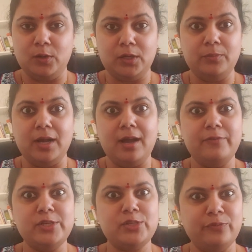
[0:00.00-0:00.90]
Lord
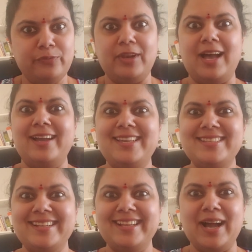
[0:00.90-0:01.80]
Mahavishnu
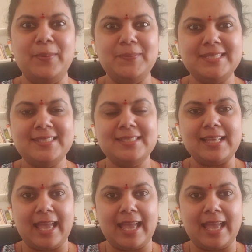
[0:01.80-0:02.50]
flies and comes